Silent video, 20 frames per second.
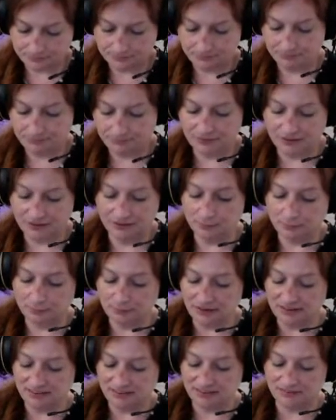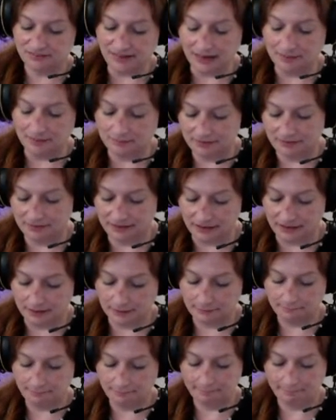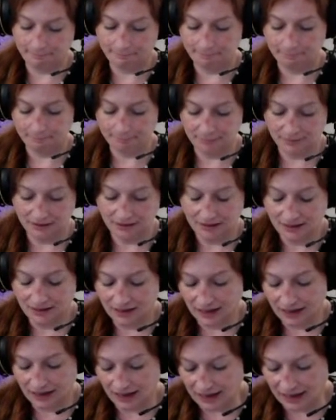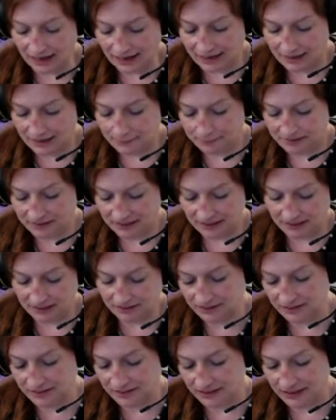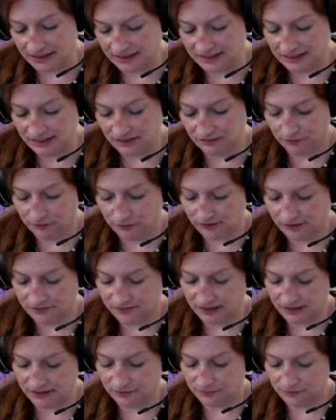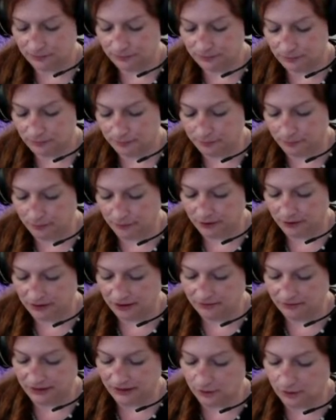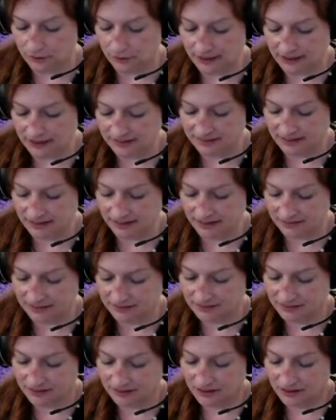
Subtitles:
And the price of apathy. I obtained the 1945 report of the OSS,